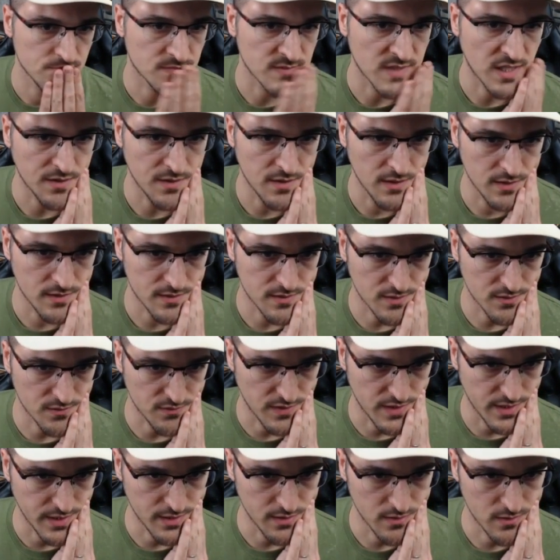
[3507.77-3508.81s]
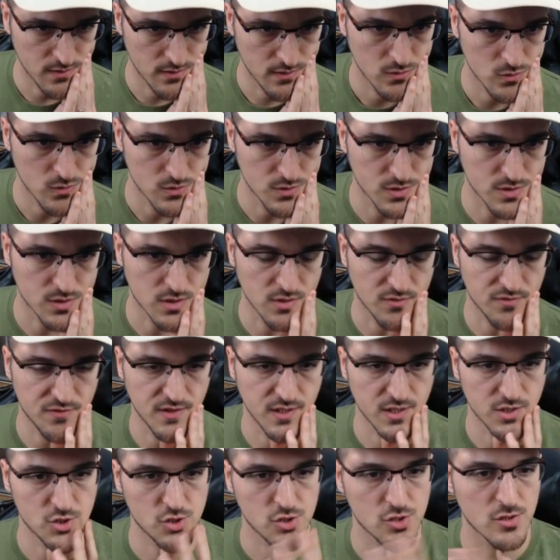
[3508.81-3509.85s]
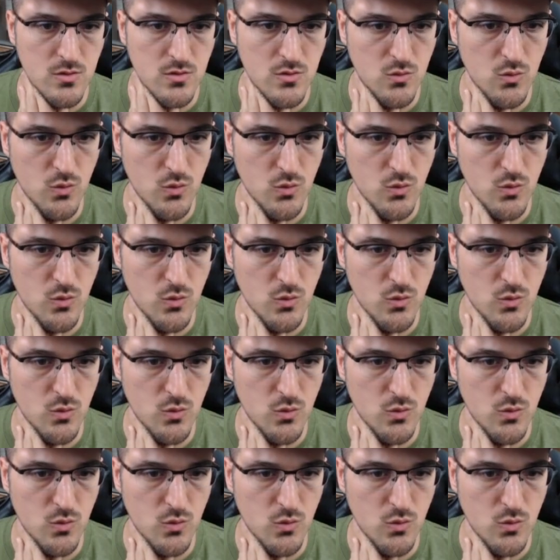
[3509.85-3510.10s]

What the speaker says: I think this is fine. We're just gonna fetch.